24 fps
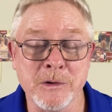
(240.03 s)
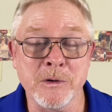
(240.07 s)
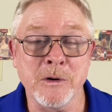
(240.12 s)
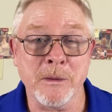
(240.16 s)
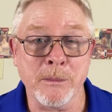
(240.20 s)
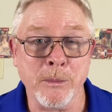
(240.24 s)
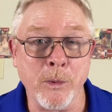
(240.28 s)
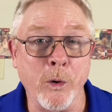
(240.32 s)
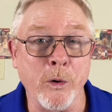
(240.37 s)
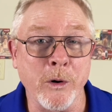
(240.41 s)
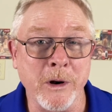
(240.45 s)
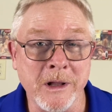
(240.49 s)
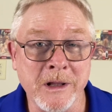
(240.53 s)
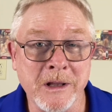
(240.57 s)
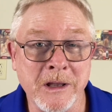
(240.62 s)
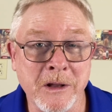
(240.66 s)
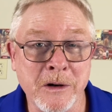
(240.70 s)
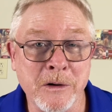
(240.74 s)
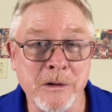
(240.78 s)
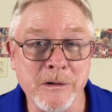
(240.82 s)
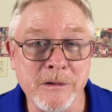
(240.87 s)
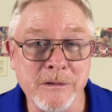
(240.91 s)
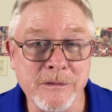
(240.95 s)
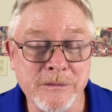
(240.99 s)
a boarding
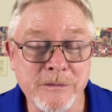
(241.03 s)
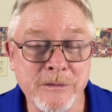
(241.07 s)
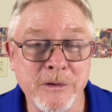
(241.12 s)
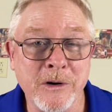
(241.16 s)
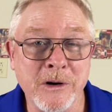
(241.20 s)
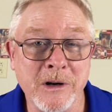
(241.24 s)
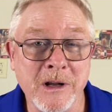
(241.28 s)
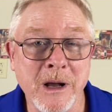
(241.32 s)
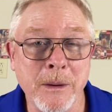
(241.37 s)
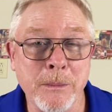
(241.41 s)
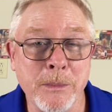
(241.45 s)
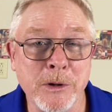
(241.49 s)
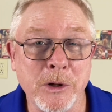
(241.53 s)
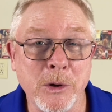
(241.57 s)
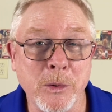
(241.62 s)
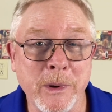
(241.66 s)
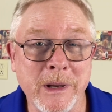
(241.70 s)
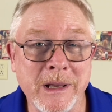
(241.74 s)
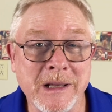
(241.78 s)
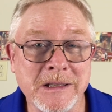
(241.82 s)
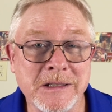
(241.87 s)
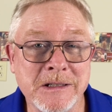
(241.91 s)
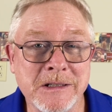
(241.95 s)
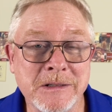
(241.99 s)
kennel for a couple of
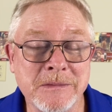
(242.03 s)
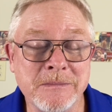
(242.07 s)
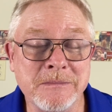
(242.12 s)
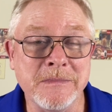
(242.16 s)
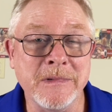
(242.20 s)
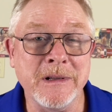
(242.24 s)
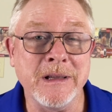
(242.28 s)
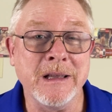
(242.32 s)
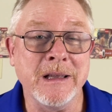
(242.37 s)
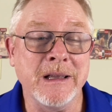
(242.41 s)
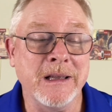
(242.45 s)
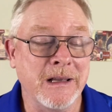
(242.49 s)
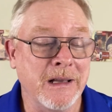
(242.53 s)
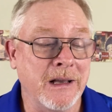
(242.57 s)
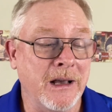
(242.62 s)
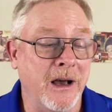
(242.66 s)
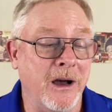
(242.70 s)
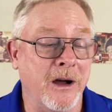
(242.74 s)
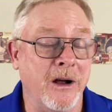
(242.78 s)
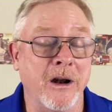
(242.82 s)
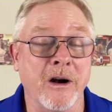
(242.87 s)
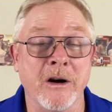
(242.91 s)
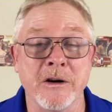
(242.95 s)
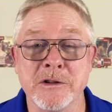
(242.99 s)
weeks.
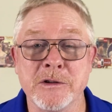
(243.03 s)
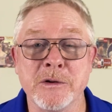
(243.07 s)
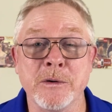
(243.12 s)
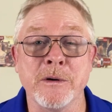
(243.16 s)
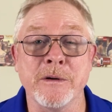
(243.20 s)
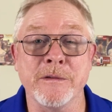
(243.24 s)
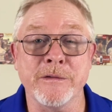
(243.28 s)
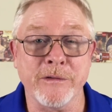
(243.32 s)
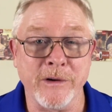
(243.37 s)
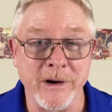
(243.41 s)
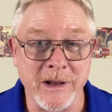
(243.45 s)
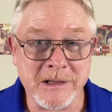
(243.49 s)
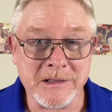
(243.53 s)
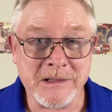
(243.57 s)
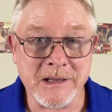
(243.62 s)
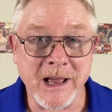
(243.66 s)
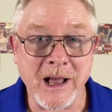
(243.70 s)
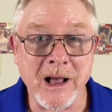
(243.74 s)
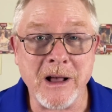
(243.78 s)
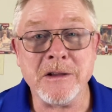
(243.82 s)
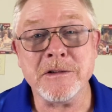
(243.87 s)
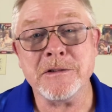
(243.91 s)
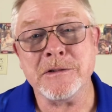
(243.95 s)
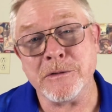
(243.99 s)
Or to a friend's
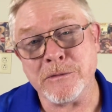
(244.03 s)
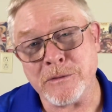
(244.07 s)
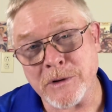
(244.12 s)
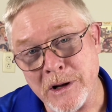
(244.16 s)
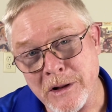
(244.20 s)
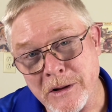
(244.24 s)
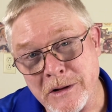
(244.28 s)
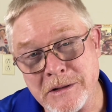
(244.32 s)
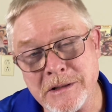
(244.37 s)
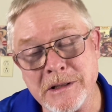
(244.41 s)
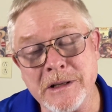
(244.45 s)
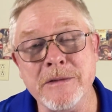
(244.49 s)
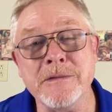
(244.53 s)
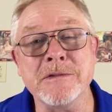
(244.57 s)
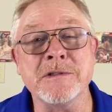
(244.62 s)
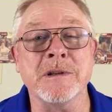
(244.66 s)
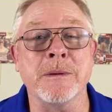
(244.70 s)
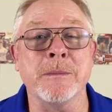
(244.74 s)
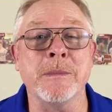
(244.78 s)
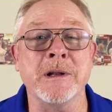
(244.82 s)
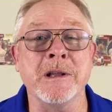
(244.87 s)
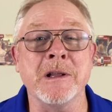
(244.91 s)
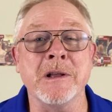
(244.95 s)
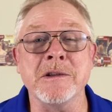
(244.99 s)
house, a relative,
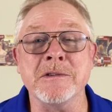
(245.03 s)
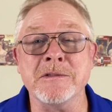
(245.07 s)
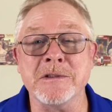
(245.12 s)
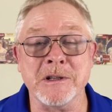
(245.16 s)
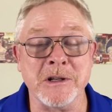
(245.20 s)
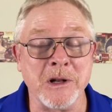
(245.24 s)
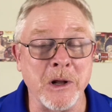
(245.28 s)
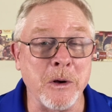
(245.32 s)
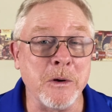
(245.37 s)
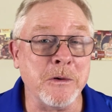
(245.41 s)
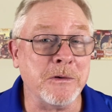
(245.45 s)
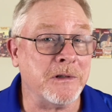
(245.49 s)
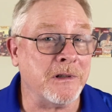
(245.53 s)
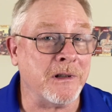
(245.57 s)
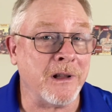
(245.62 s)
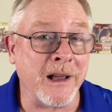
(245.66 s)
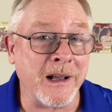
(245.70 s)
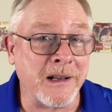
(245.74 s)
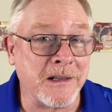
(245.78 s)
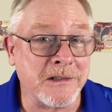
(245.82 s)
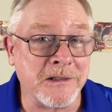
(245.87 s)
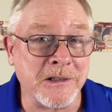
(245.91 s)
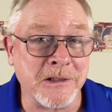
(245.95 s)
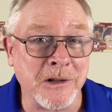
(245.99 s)
somebody else that knows and
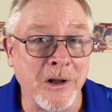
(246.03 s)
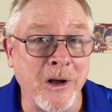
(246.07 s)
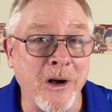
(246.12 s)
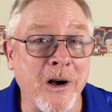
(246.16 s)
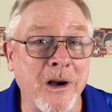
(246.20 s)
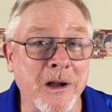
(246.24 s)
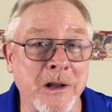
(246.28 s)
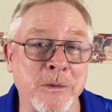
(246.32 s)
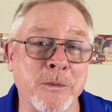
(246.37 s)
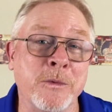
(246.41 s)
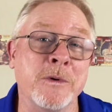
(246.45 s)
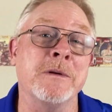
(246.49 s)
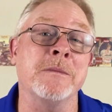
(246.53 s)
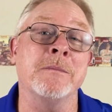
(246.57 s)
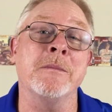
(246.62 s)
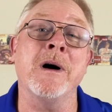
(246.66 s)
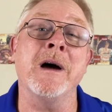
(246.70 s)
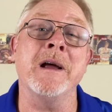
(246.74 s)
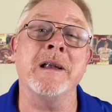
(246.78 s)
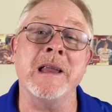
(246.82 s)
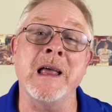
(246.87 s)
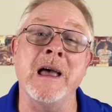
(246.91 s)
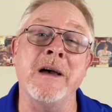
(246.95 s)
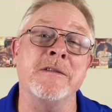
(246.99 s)
likes the dog and wouldn't
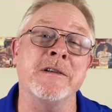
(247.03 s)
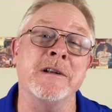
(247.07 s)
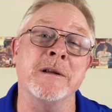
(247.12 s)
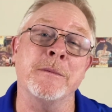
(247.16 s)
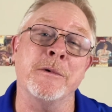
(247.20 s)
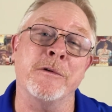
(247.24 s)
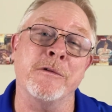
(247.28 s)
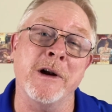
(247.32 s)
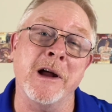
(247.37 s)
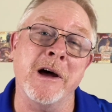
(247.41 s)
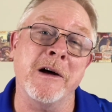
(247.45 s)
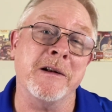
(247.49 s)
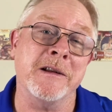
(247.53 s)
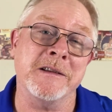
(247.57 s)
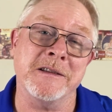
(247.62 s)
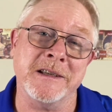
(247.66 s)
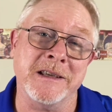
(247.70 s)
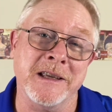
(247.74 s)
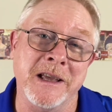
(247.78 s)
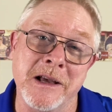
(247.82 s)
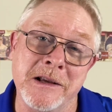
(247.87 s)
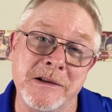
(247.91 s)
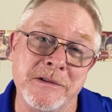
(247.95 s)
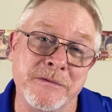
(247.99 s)
mind having him around as a
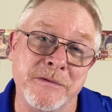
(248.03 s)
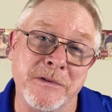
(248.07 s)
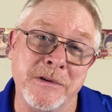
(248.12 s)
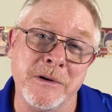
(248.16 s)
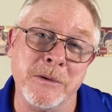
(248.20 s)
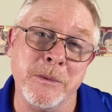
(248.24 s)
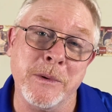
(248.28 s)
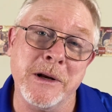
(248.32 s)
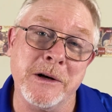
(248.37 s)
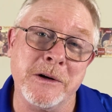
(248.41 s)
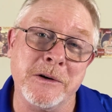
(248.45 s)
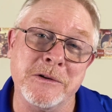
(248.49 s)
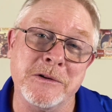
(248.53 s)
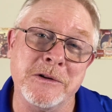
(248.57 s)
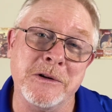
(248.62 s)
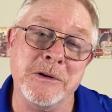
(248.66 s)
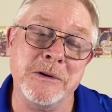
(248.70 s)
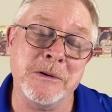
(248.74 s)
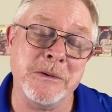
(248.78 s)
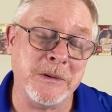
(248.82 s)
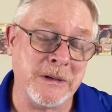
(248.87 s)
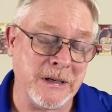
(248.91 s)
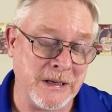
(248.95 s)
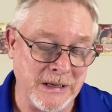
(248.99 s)
guest for a week or
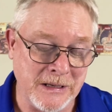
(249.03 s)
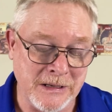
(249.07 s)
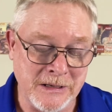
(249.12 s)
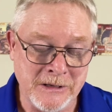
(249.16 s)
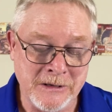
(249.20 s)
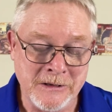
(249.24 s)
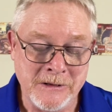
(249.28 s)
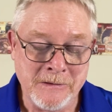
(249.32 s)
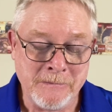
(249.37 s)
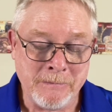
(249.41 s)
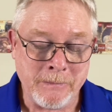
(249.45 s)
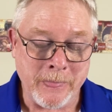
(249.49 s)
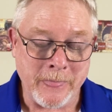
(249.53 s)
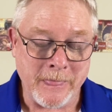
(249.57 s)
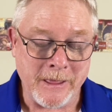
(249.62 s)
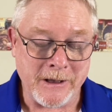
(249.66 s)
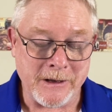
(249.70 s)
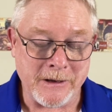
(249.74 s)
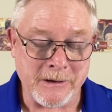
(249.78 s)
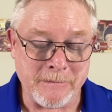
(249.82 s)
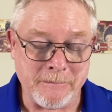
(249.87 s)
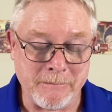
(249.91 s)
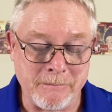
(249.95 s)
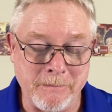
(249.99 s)
two.
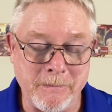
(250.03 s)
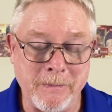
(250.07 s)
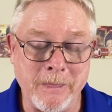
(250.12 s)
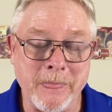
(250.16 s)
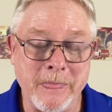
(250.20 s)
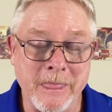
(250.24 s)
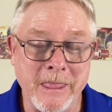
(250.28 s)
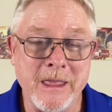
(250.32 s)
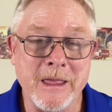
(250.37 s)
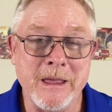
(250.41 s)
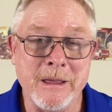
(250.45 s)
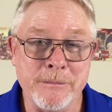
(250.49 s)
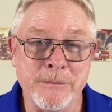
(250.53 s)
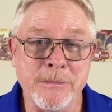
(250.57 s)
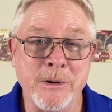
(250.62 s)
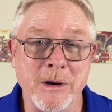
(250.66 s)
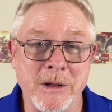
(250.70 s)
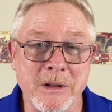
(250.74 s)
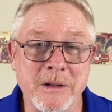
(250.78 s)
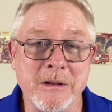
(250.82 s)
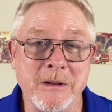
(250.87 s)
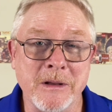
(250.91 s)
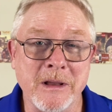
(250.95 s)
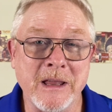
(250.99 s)

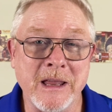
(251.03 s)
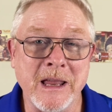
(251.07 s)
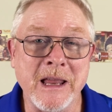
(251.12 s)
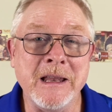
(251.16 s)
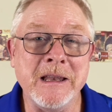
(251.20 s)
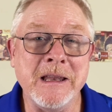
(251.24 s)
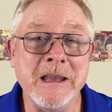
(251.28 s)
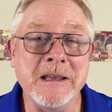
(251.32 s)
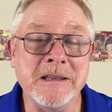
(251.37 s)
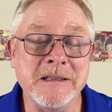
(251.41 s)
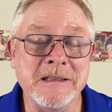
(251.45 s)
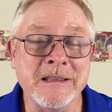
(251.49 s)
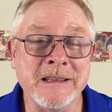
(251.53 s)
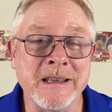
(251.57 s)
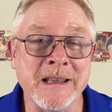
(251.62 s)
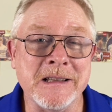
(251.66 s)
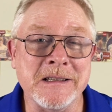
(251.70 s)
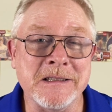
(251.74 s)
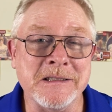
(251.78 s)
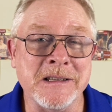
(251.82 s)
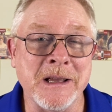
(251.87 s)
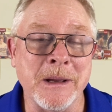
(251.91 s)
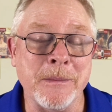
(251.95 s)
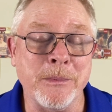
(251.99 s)
But he needs to get
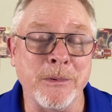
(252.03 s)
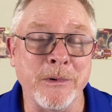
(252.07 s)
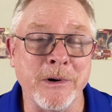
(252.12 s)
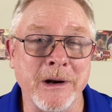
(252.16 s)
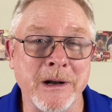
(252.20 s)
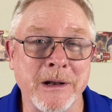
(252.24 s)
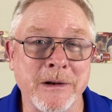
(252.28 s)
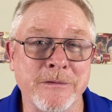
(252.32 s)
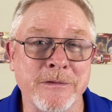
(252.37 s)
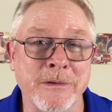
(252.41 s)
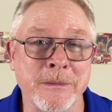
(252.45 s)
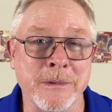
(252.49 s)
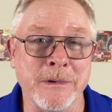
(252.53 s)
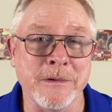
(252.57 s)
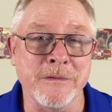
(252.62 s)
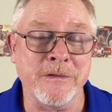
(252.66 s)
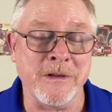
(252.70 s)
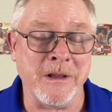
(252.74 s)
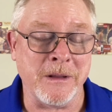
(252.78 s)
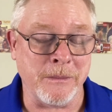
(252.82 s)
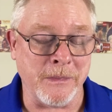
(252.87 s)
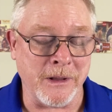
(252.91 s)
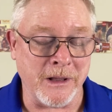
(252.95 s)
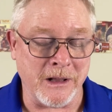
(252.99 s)
separated from the
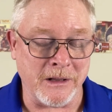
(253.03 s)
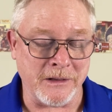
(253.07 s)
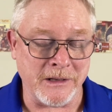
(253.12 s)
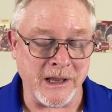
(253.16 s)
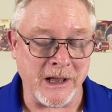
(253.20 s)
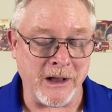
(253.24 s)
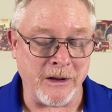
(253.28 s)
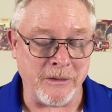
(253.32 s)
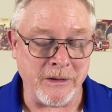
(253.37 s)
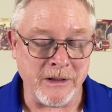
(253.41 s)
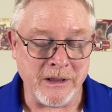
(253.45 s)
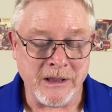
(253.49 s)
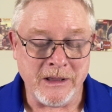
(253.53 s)
female. Now,